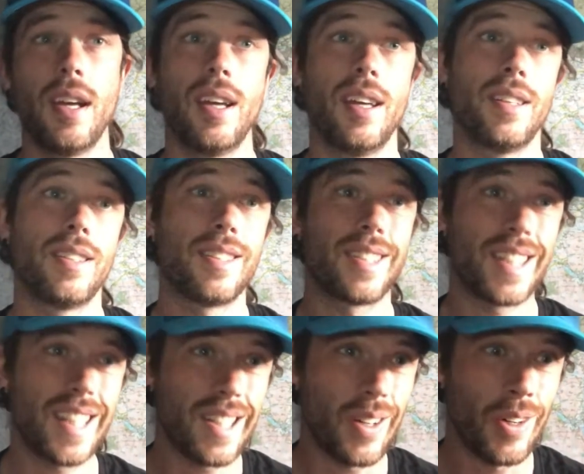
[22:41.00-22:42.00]

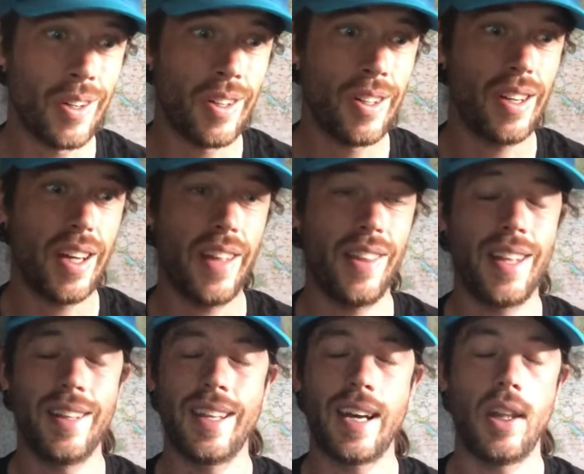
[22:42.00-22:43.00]
Skiddaw, and
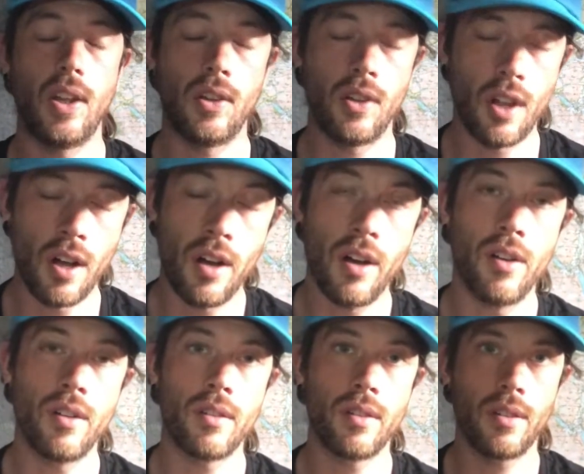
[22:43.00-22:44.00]
then that
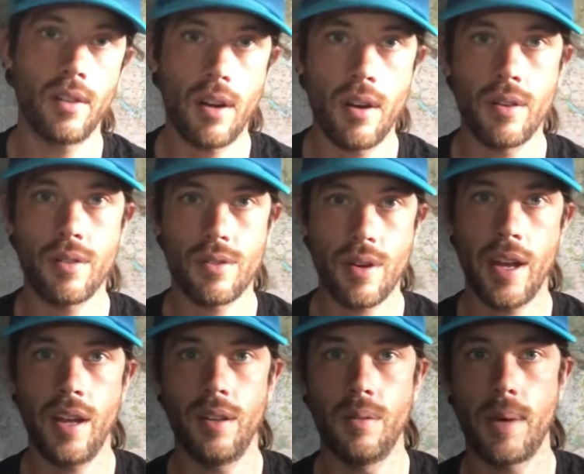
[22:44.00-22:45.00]
long
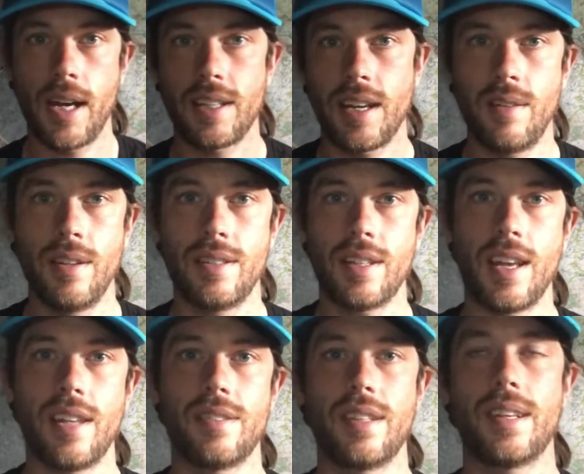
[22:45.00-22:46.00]
trail back down into
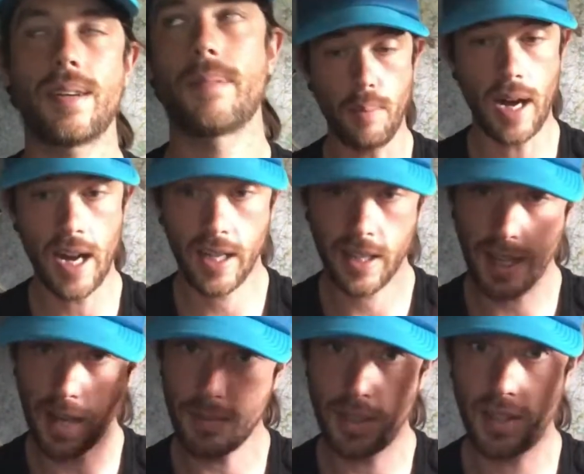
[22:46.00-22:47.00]
Keswick. Mark
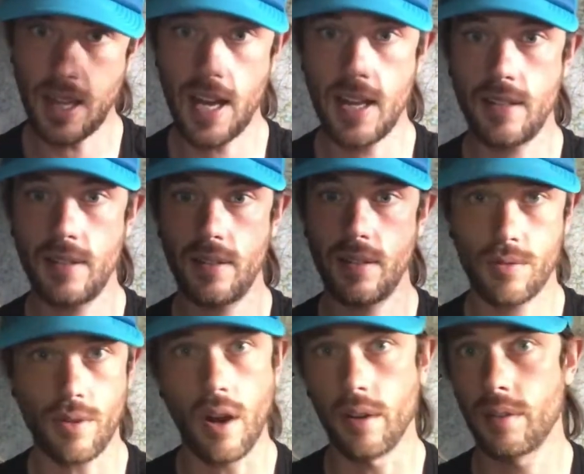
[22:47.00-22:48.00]
kept his head
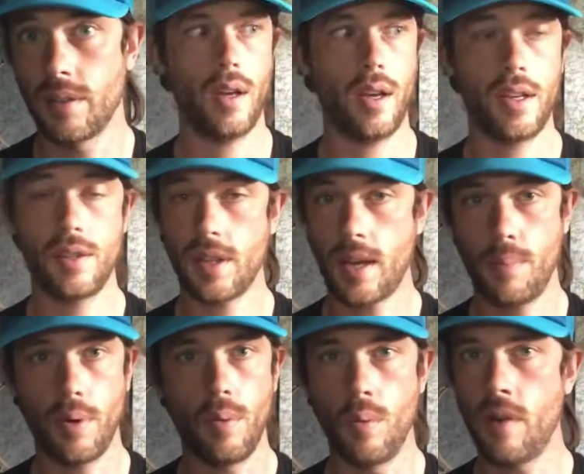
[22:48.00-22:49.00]
strong and he just kept
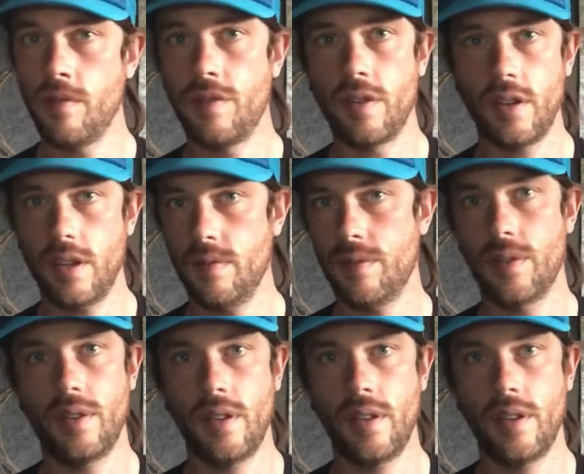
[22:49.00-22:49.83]
putting one foot in front of the